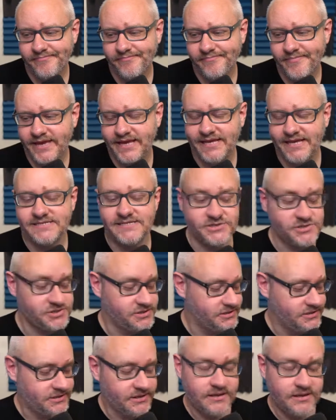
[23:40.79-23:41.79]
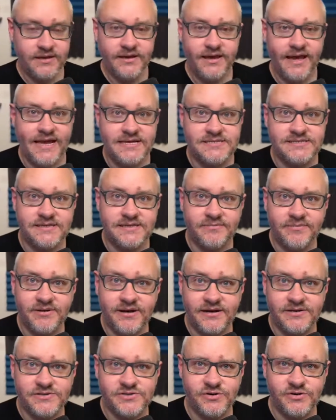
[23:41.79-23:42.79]
guess I should ask them and
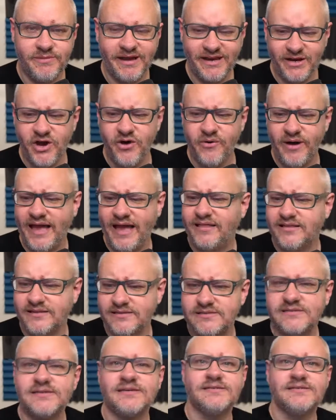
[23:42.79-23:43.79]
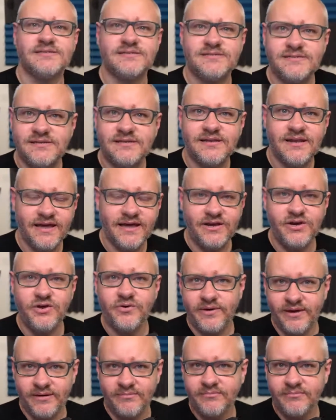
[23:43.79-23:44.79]
not assume. I know Alan's because I knew
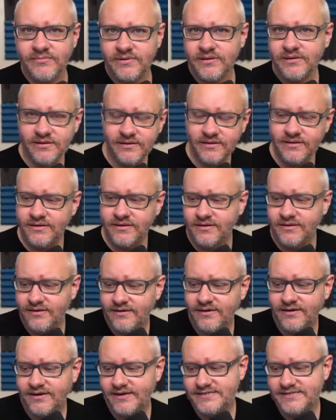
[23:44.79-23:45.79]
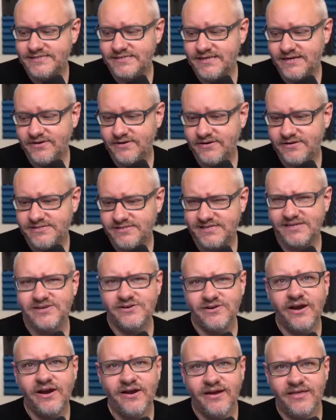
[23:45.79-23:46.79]
him his senior
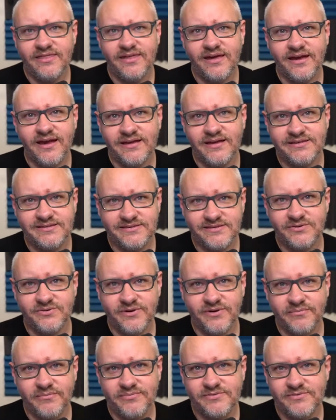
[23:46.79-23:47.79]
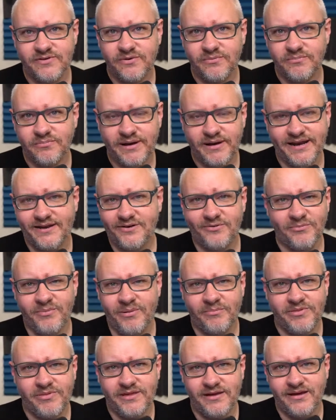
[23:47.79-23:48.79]
year. I think I knew him. So, but I don't
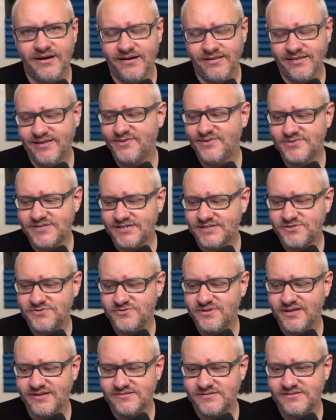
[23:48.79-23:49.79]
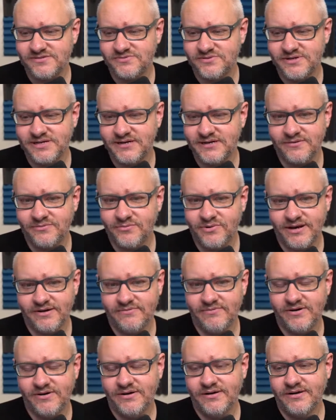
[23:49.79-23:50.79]
remember the year. I think it was like 2003 or
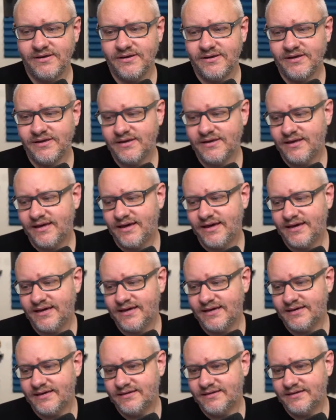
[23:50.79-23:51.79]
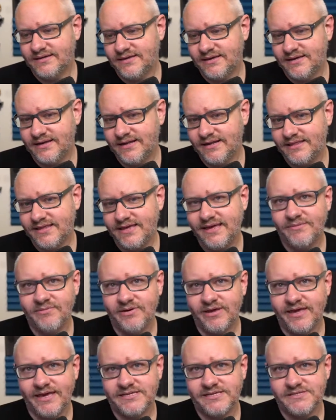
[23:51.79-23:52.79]
whatever. I think him and
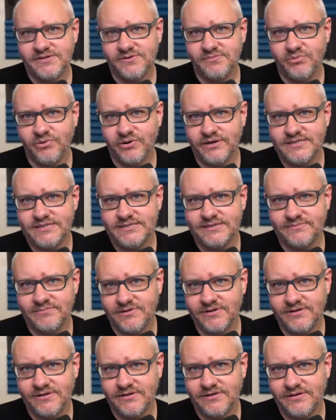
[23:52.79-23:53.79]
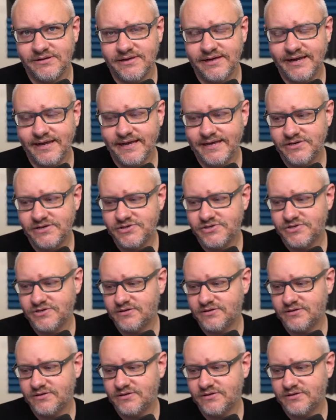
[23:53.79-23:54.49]
Casey are pretty similar in age.